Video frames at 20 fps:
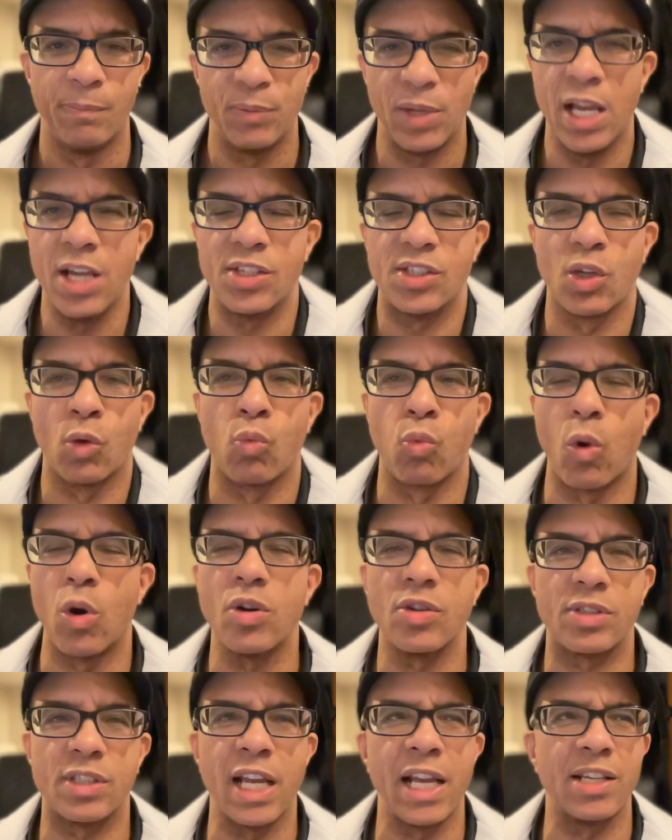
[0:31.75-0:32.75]
It's the
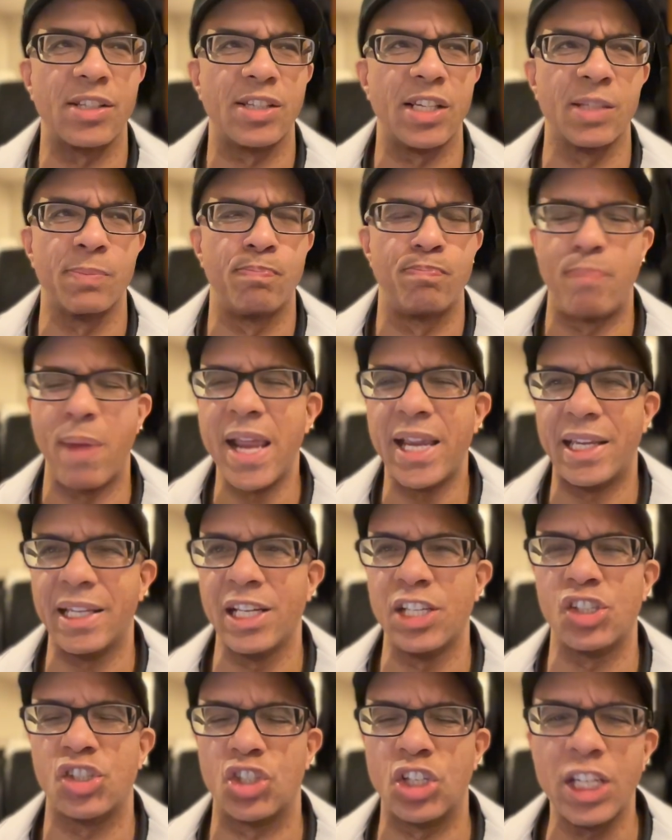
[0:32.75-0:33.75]
worst thing since bacon
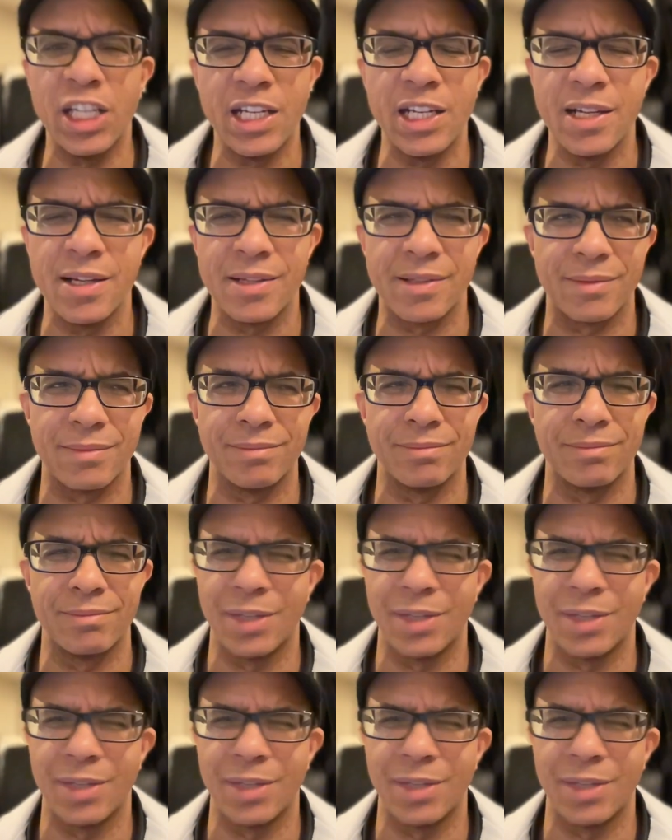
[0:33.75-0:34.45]
and cheese.